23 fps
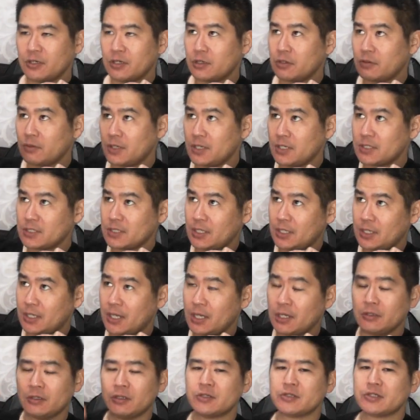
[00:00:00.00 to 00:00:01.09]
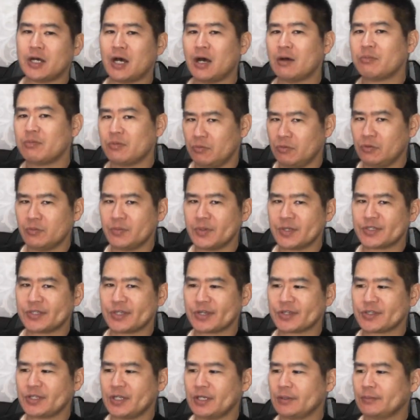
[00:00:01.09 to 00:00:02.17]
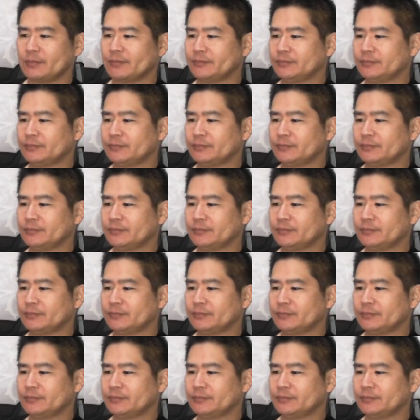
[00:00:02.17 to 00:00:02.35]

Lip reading: degrees, and the angle on top will be 60.